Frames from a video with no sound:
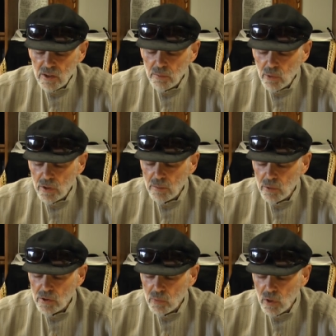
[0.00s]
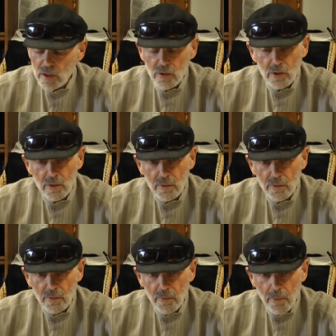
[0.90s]
at the burning bush was
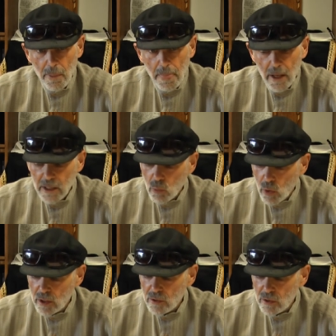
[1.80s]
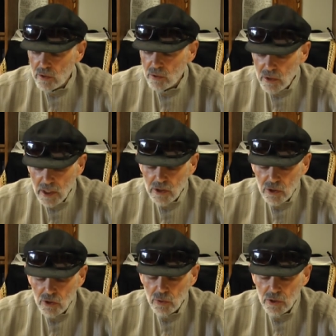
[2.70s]
that he wanted to teach
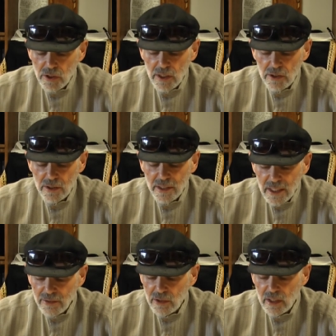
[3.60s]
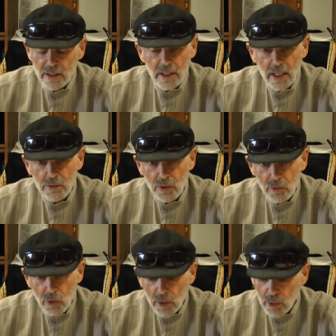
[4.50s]
the Jewish nation that even in times
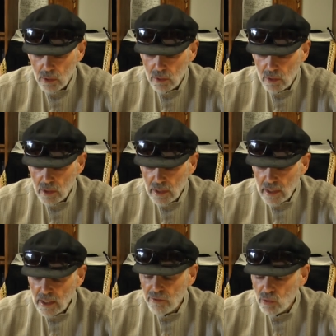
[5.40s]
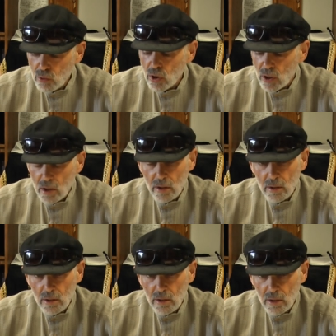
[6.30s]
of trouble, if you look,
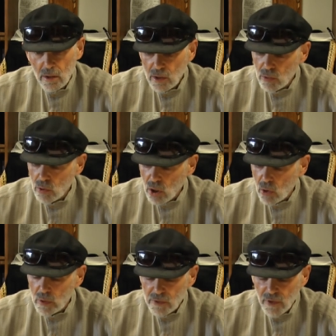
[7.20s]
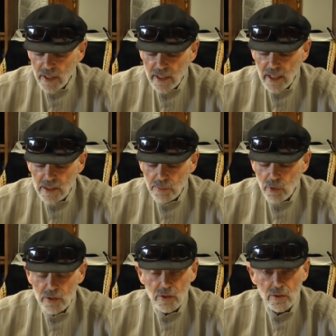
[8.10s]
you will always find God's
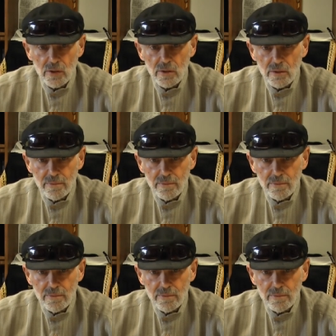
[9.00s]
presence.